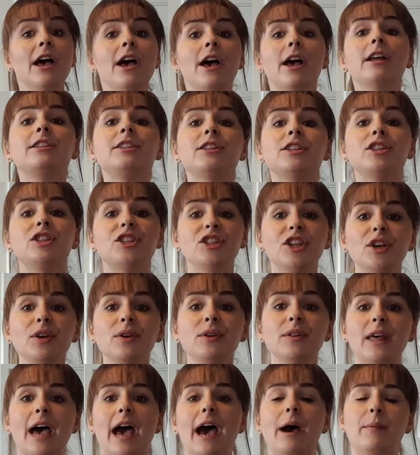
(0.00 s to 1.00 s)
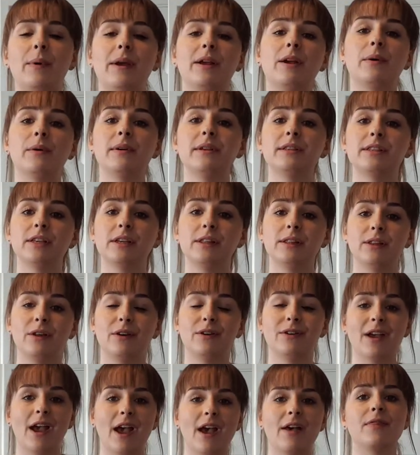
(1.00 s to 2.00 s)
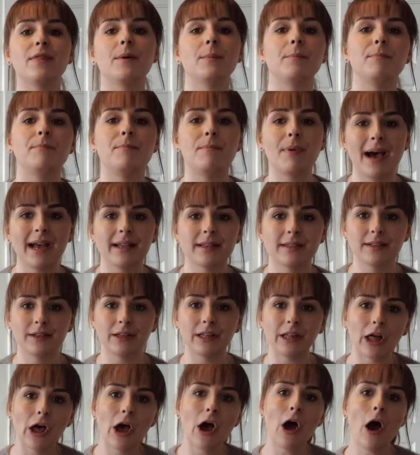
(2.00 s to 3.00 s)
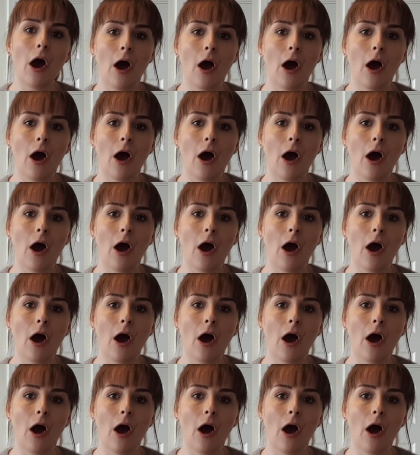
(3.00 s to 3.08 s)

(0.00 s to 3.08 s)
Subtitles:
And to do that, we're going to look at the Battle